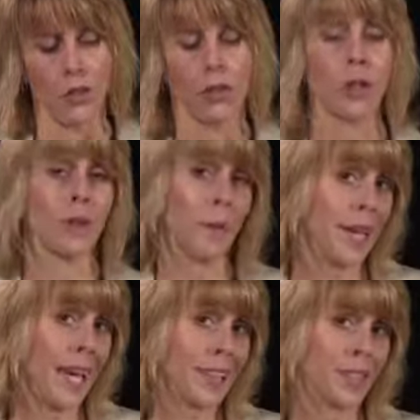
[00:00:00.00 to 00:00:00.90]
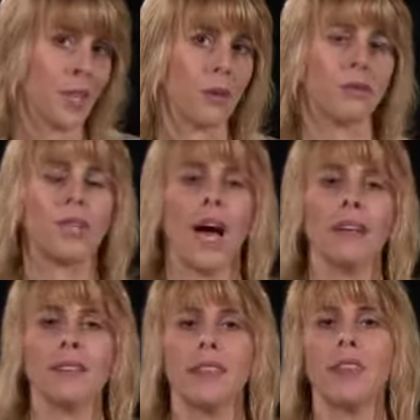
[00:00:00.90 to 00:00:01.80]
So let me ask you,
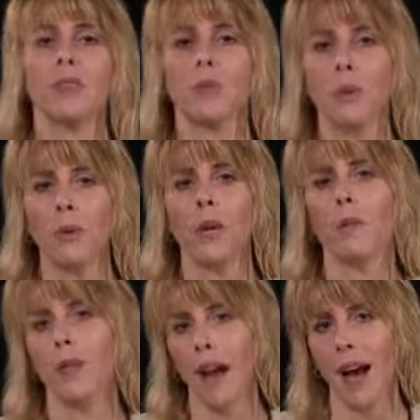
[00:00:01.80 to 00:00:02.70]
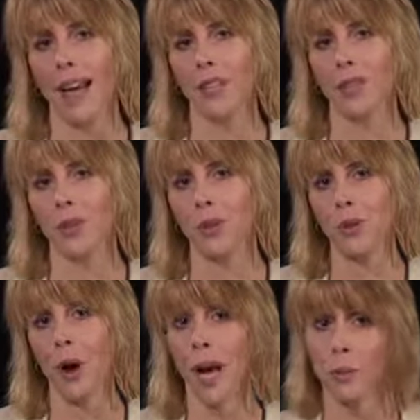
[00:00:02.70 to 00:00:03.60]
does this rule apply
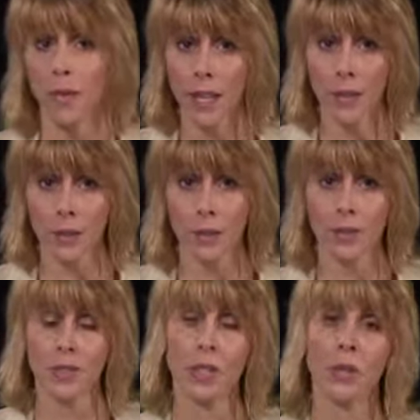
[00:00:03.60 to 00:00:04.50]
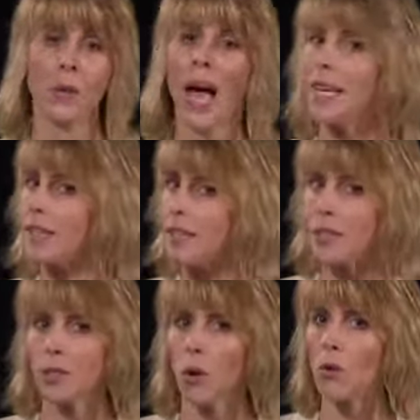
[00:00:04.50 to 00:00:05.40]
to IPOs, to
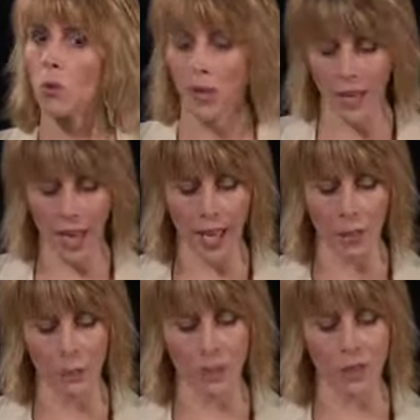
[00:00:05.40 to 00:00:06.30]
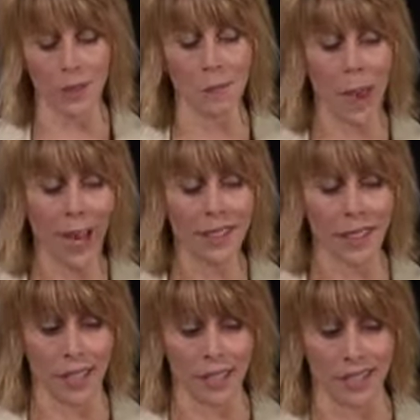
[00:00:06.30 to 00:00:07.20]
anything sold with a
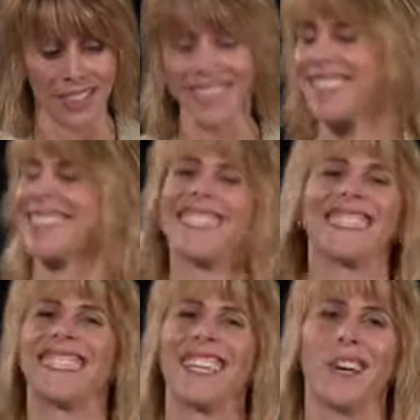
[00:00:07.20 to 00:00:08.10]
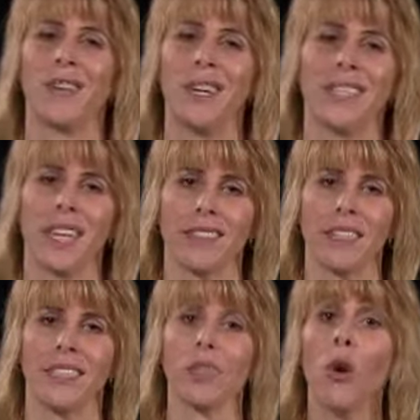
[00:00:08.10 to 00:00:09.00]
prospectus? No, it
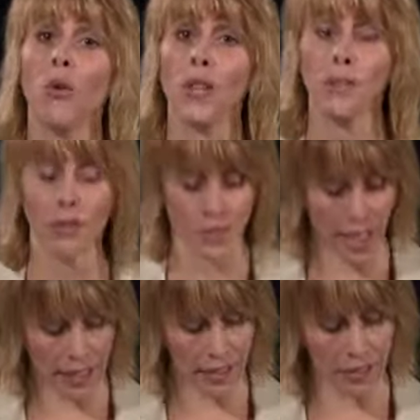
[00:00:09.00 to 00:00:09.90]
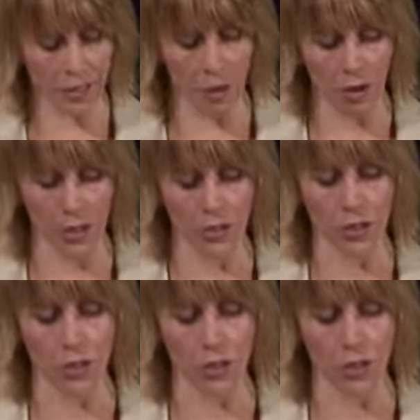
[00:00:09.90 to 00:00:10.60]
doesn't. It's only for secondary market